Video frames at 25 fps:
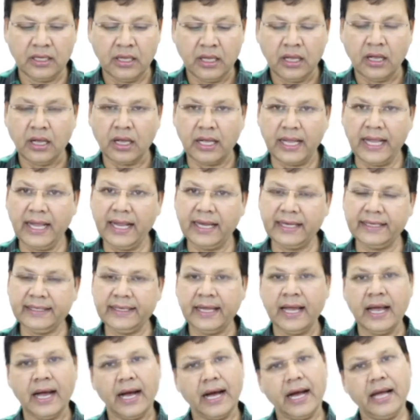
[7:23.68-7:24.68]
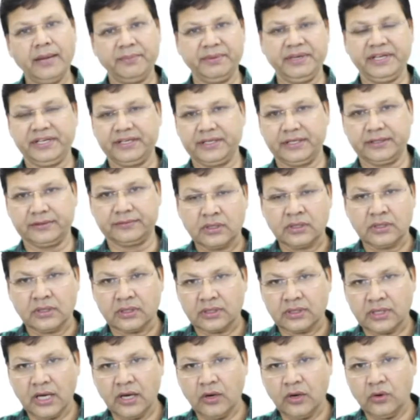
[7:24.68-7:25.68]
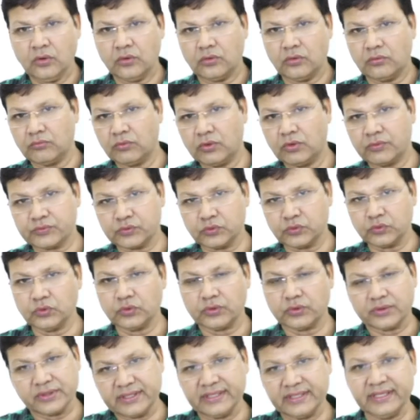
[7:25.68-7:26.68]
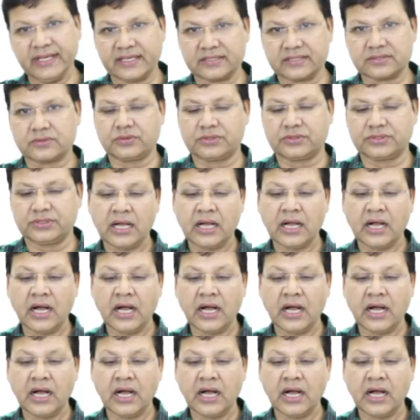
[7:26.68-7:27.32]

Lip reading: and I'm Indian. Now move to the next question.